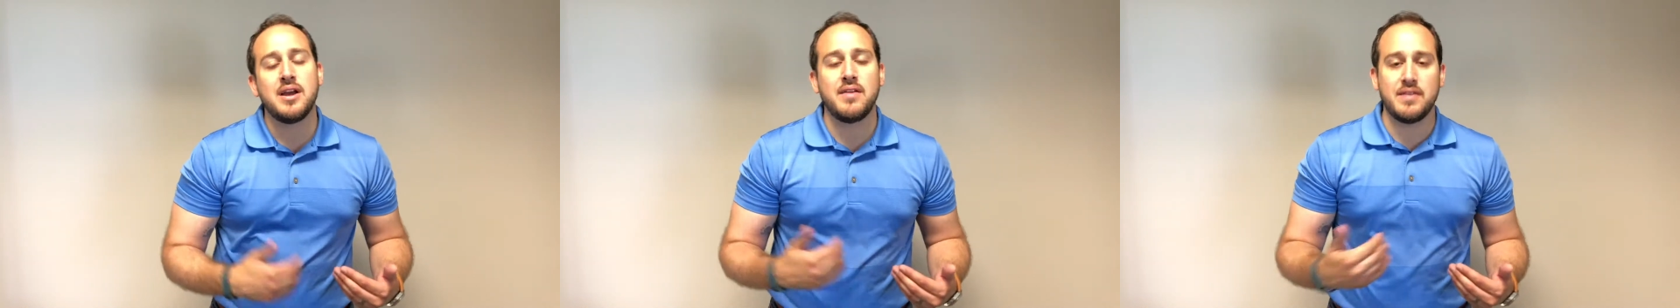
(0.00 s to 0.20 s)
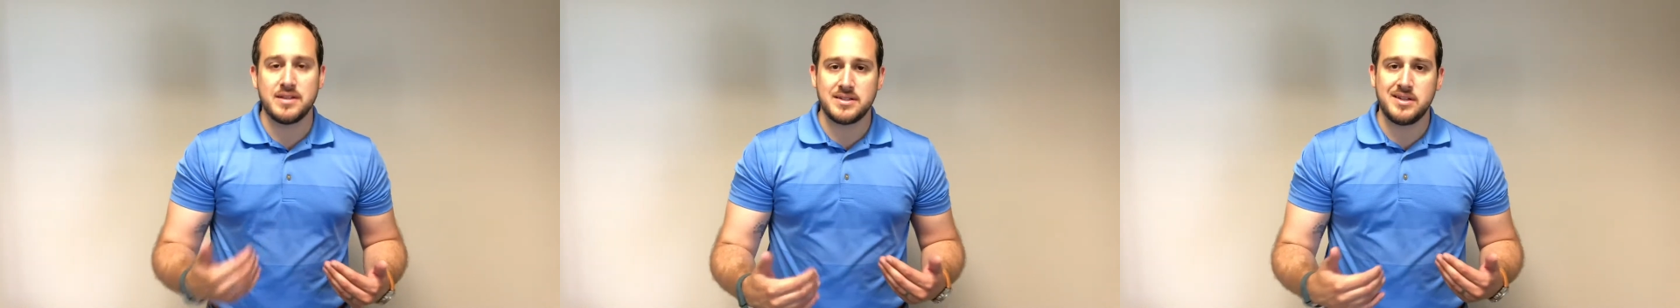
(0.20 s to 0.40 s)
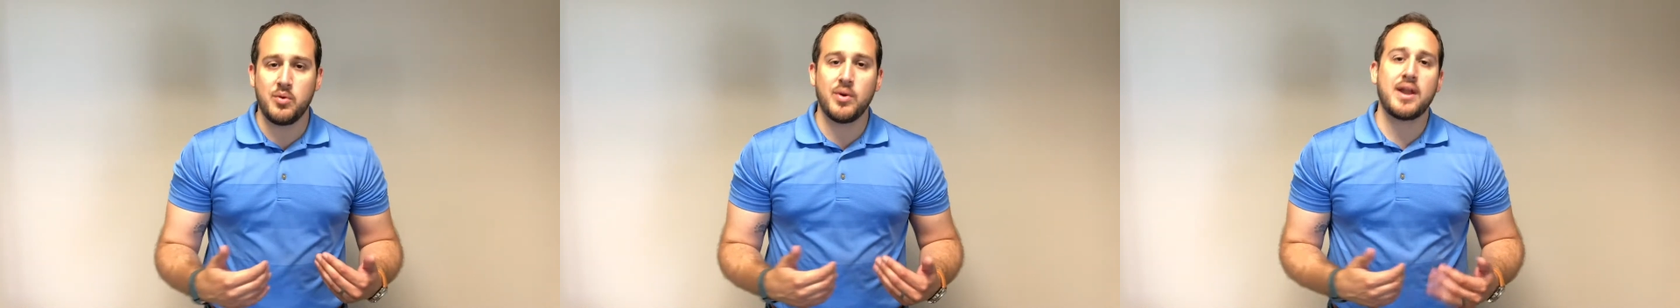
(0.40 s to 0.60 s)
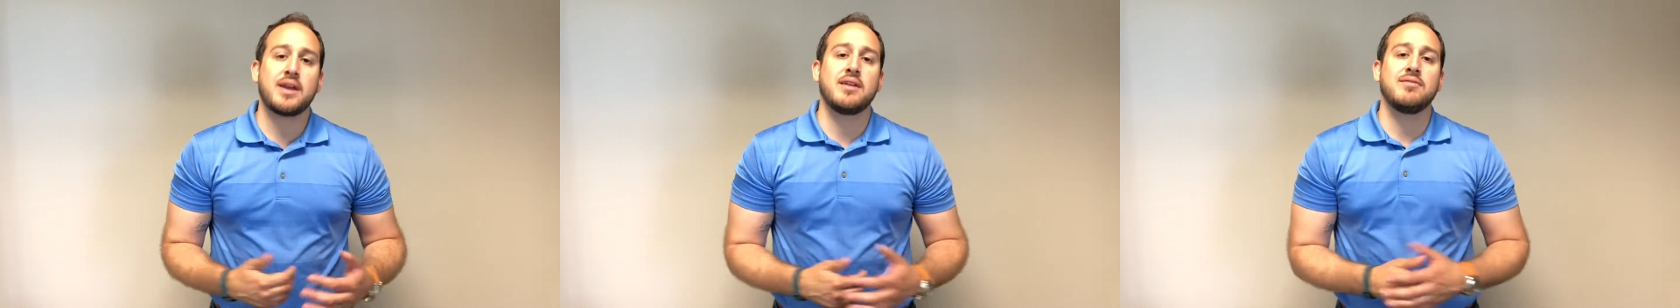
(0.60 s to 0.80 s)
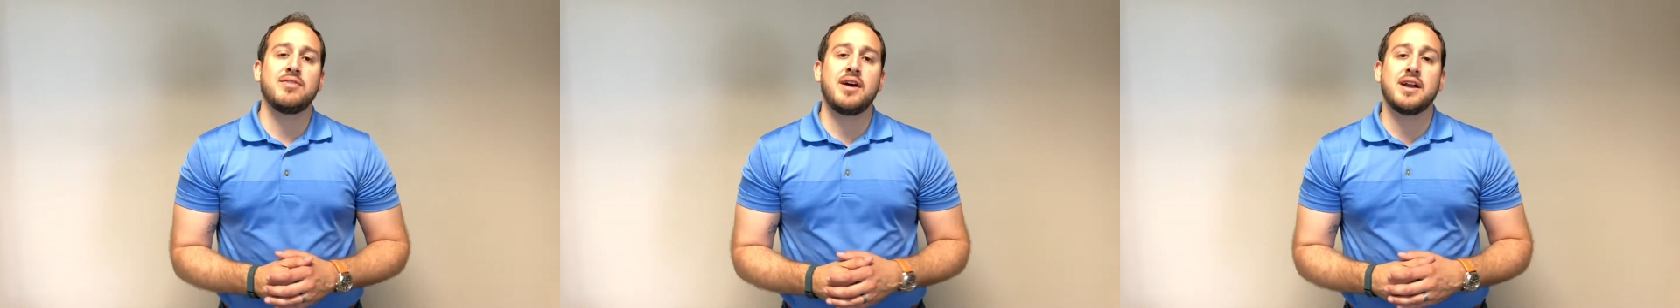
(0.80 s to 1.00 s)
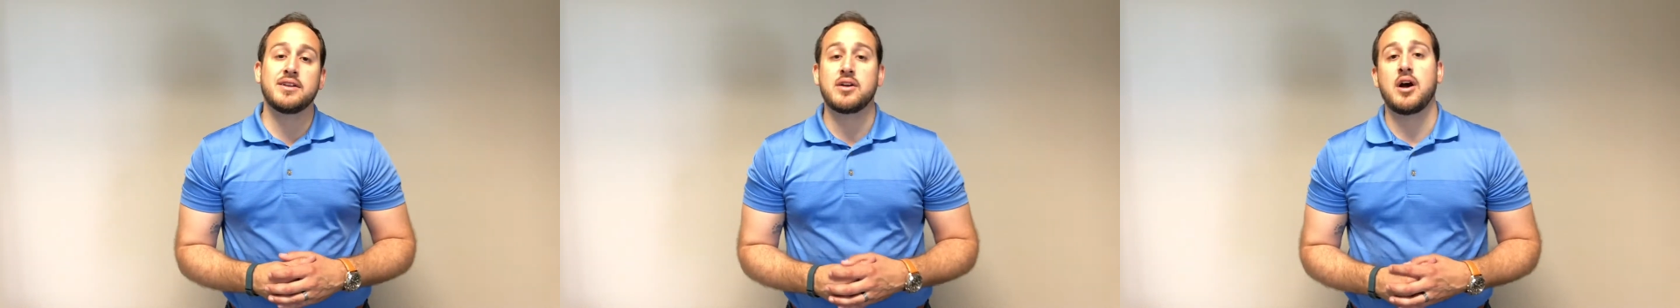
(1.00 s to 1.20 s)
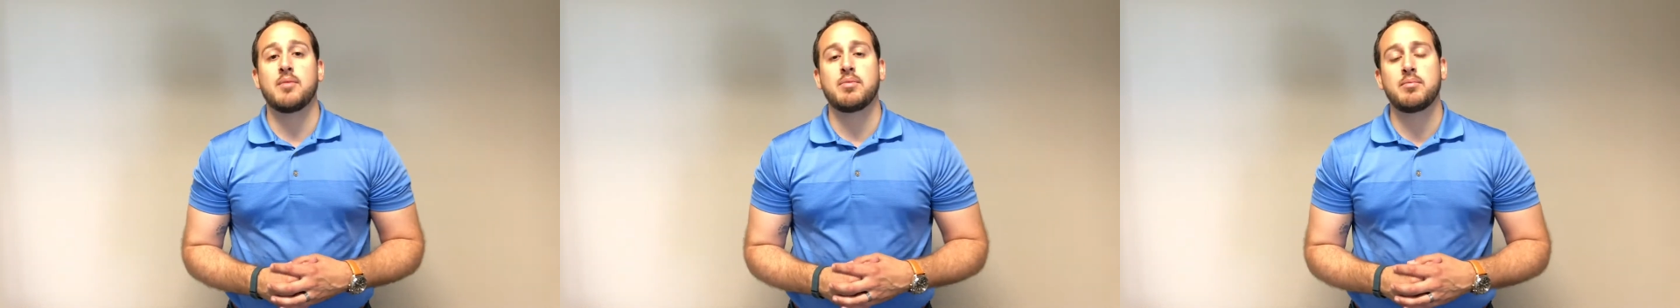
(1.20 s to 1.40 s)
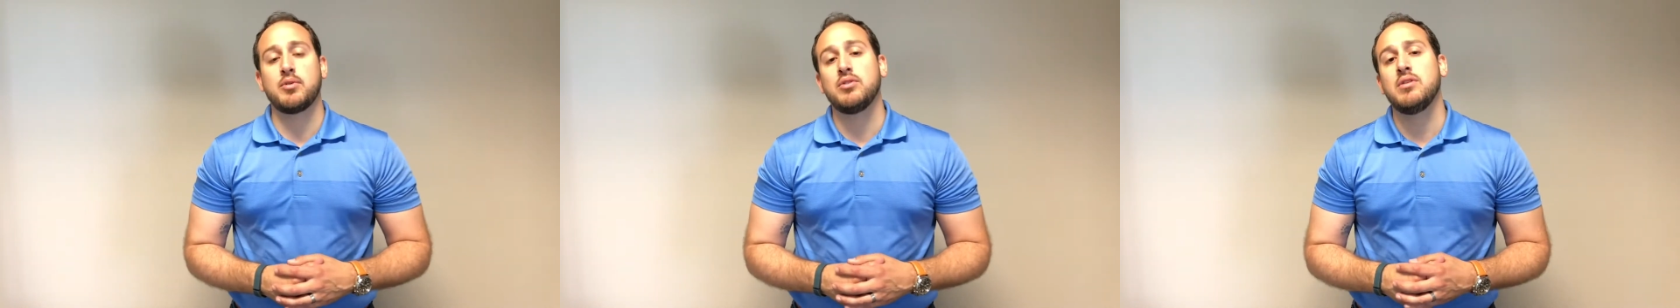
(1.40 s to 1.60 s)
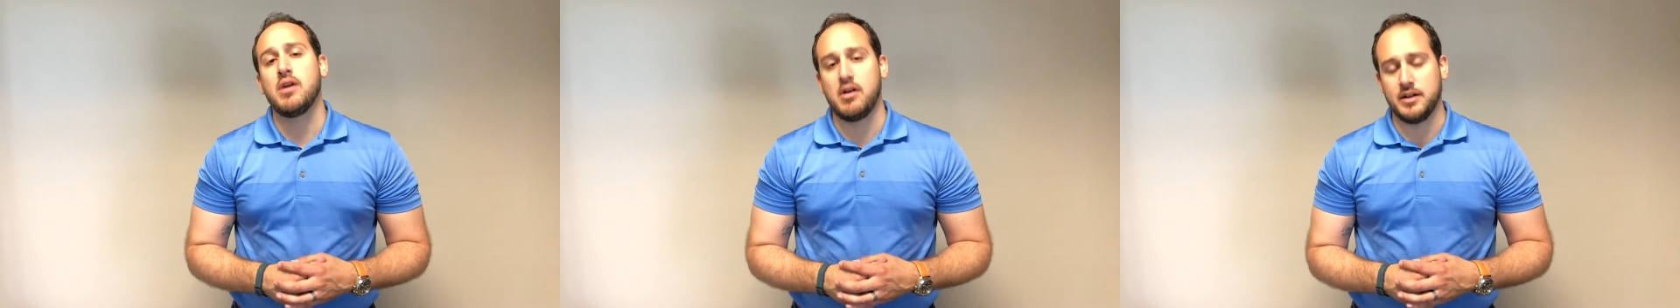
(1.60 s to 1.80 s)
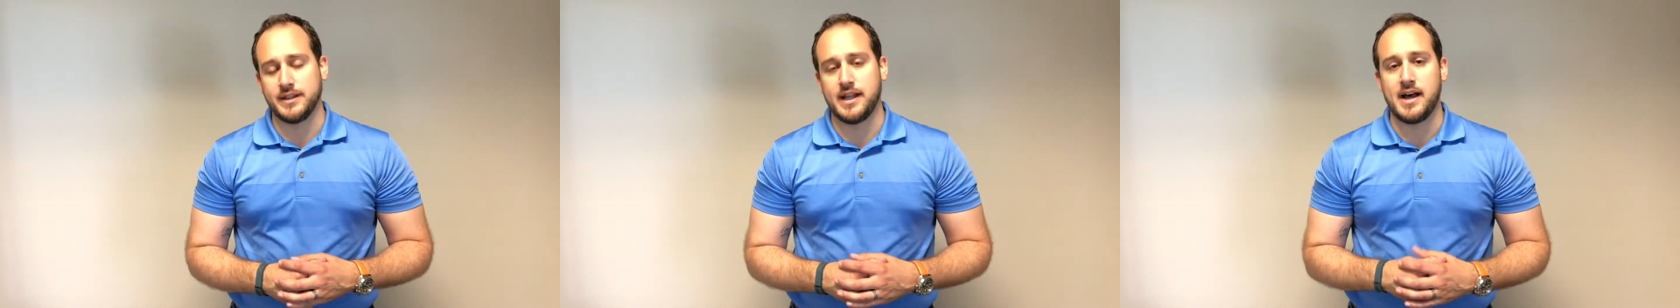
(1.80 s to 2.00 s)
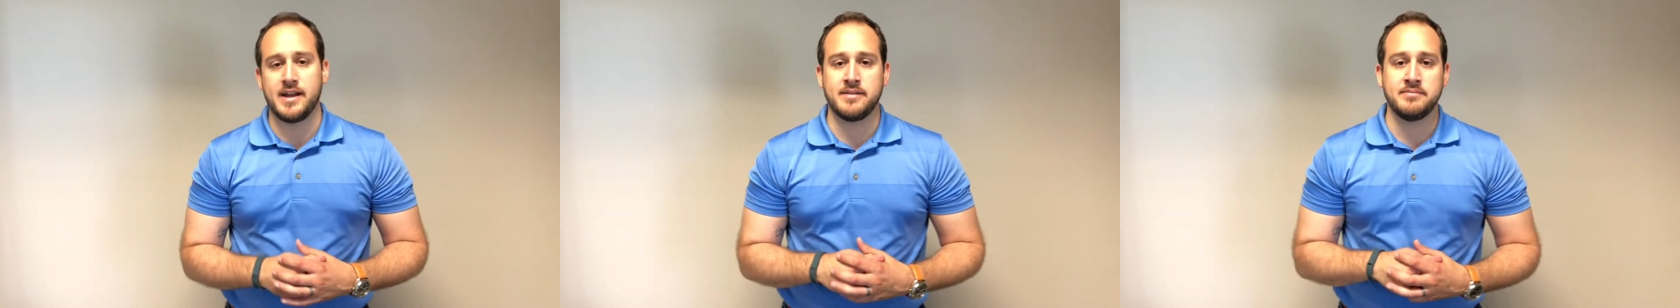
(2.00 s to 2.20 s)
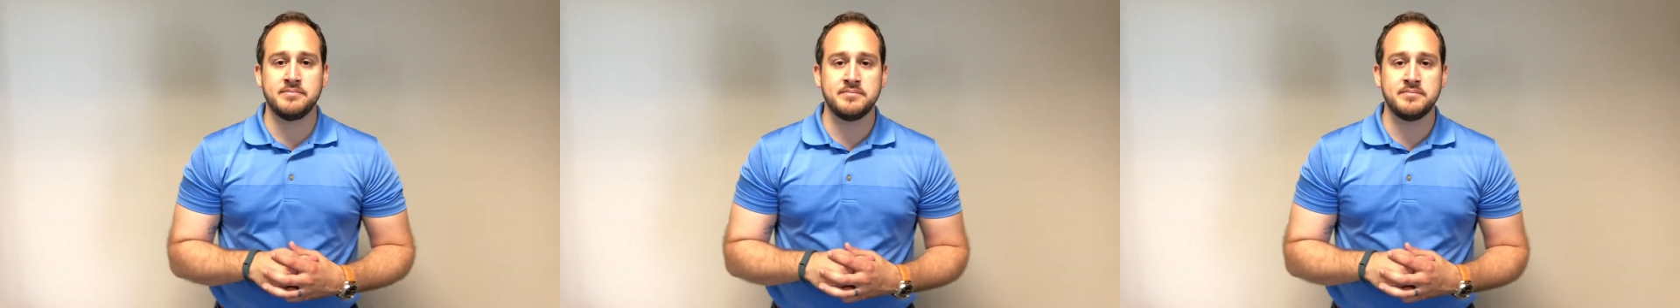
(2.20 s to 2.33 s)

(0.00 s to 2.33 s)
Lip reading: and then see what I can find comparable online.